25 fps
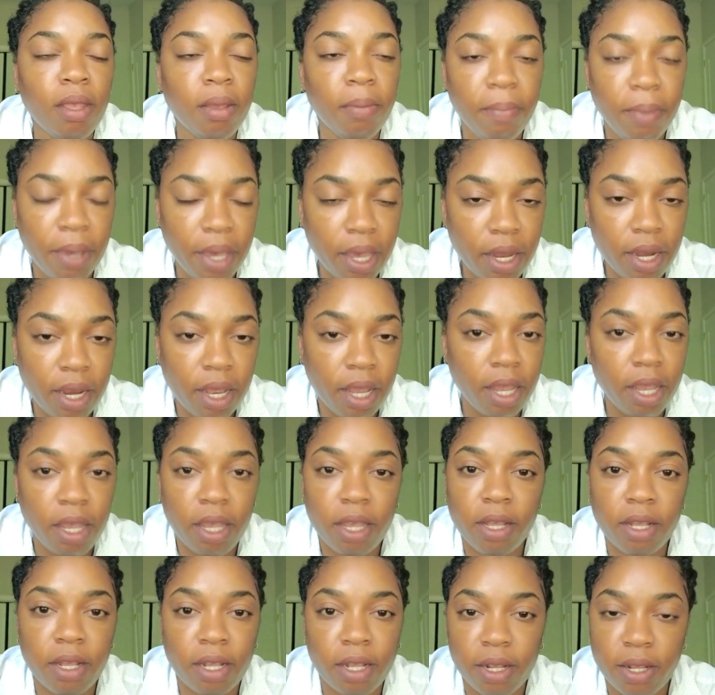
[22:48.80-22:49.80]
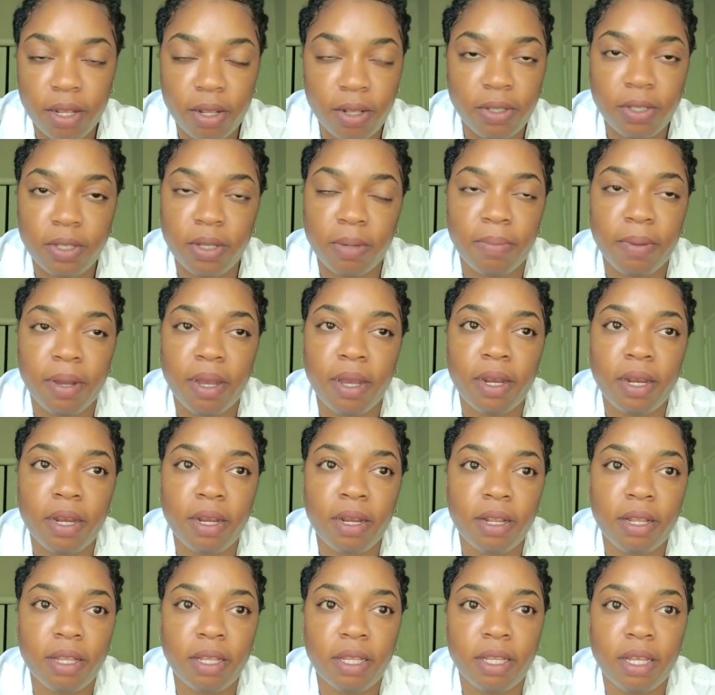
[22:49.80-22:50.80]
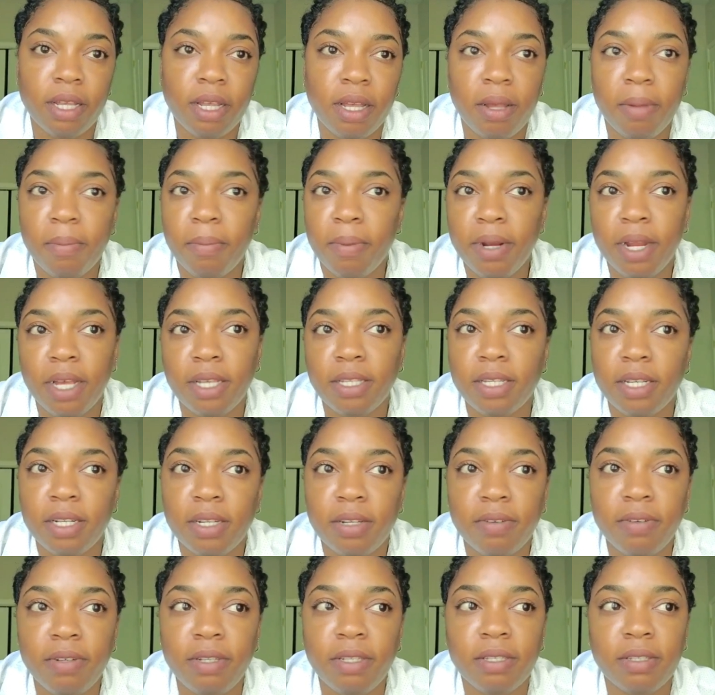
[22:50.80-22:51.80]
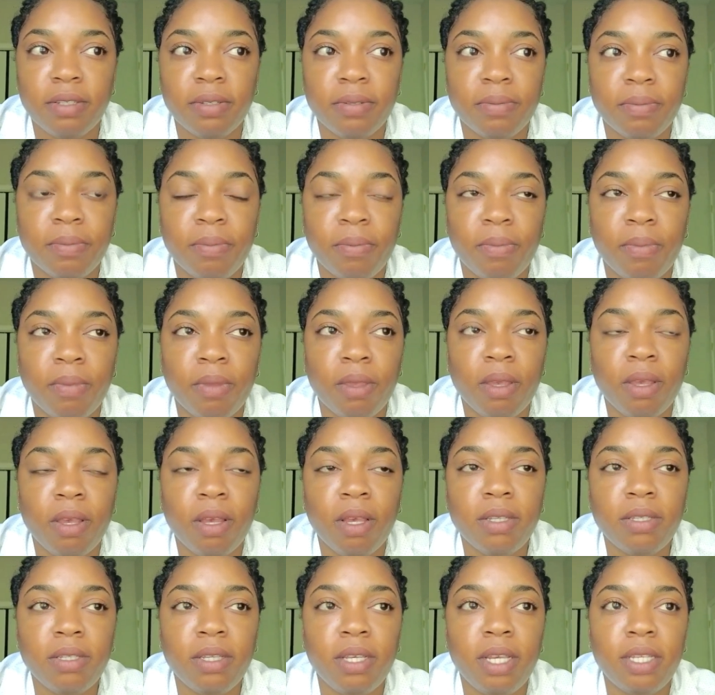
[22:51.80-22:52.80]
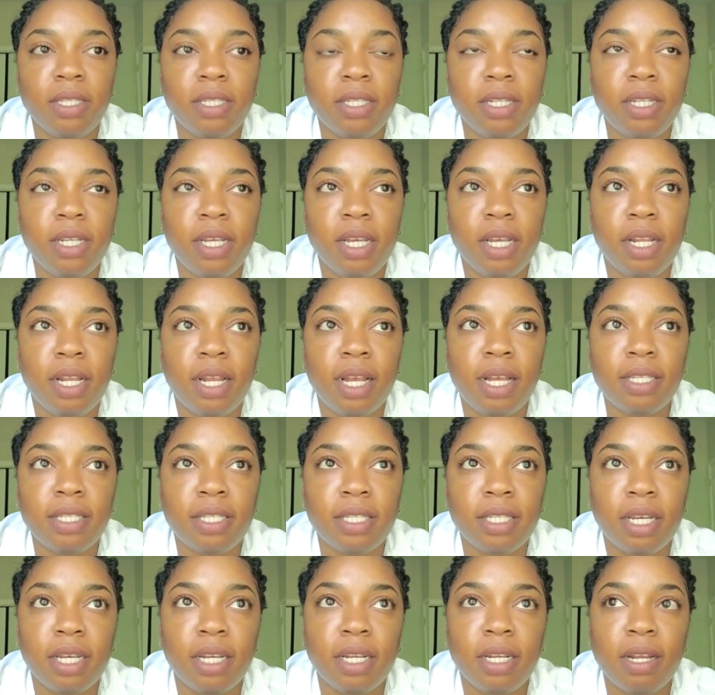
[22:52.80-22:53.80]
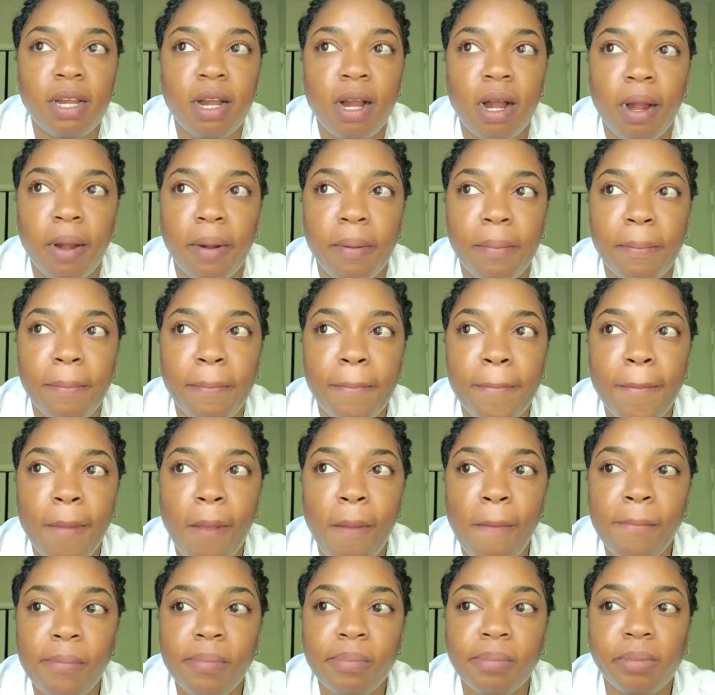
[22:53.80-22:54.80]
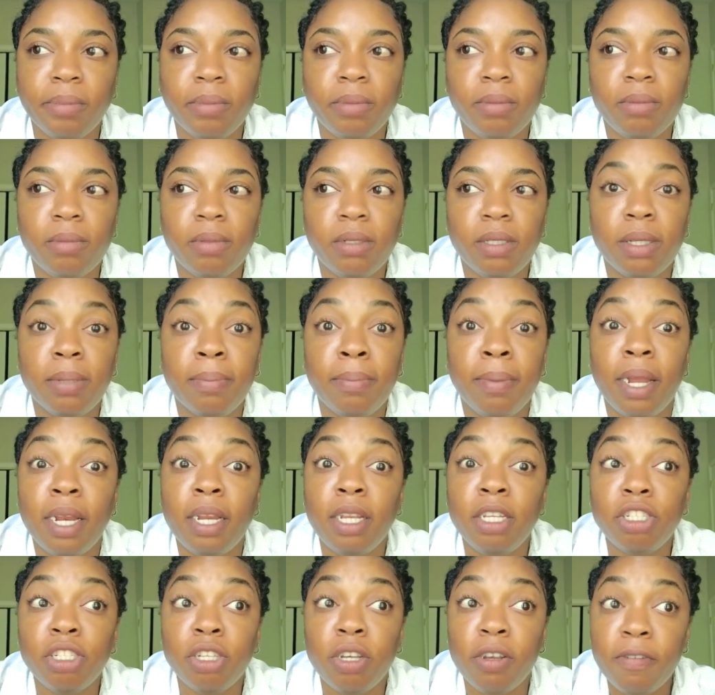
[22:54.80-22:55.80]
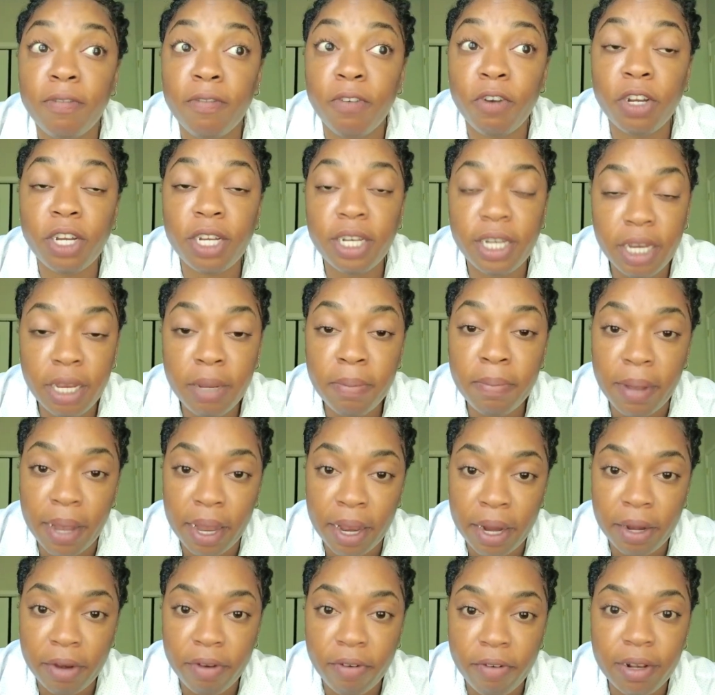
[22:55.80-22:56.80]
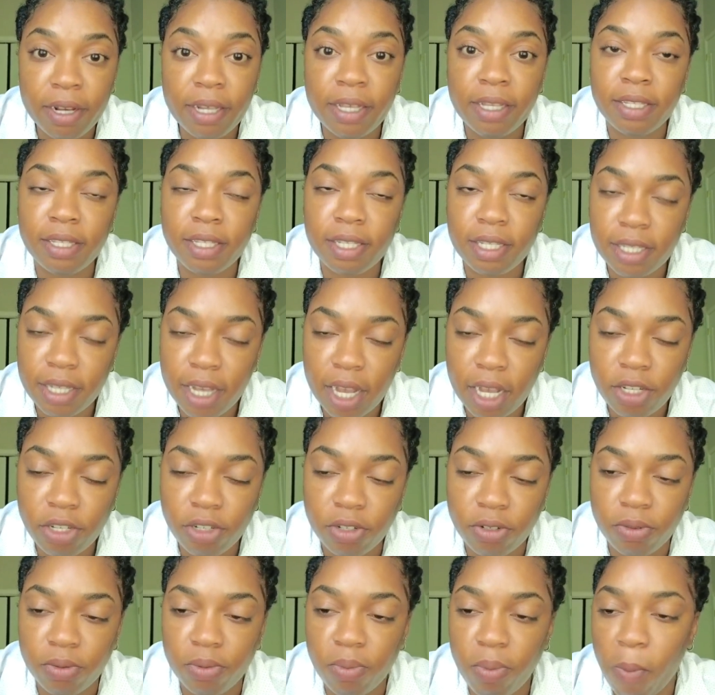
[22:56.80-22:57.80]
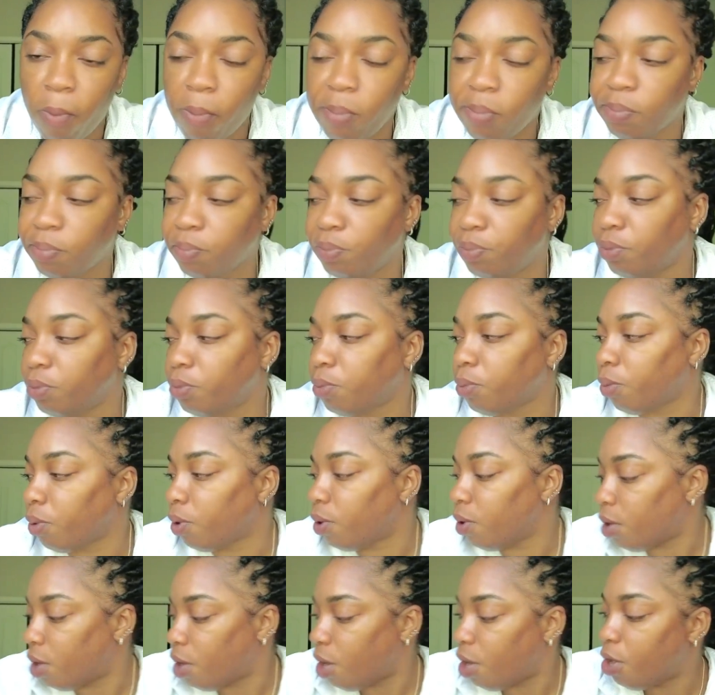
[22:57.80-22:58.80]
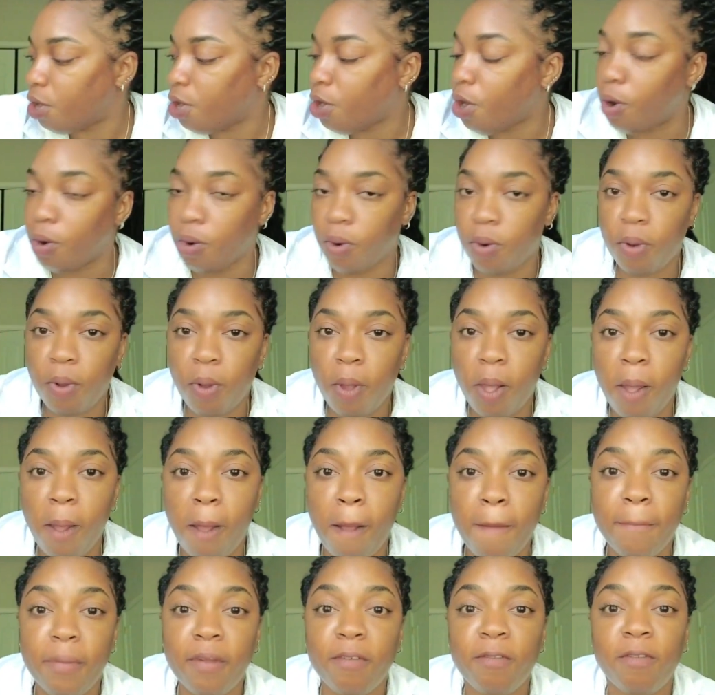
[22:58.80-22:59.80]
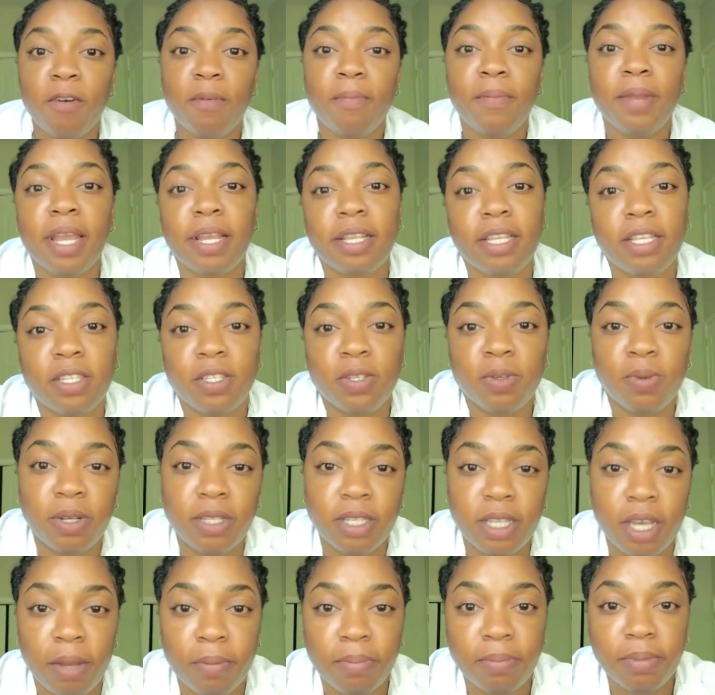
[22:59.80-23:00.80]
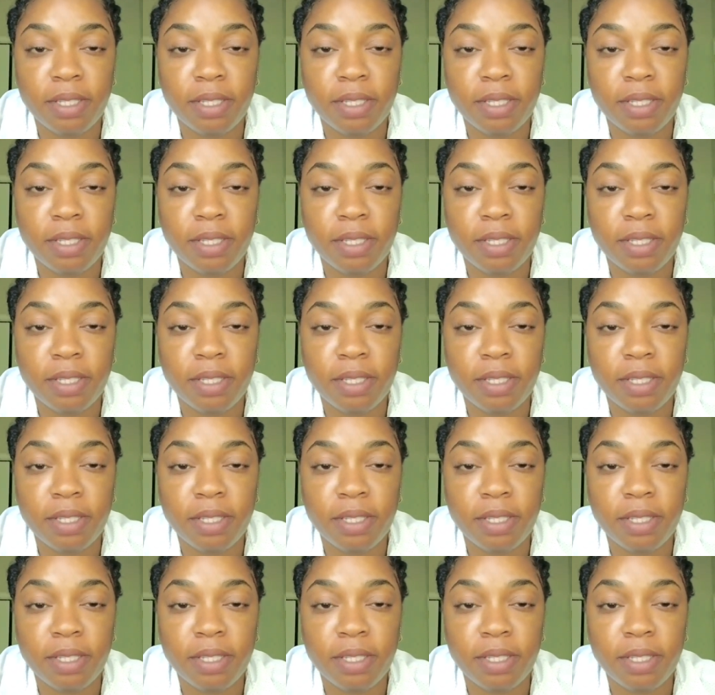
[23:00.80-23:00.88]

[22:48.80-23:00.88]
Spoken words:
payday, not so bad, but that's not the reason. So last night, the manager for the deep end released the schedule. No, before me get into what I'm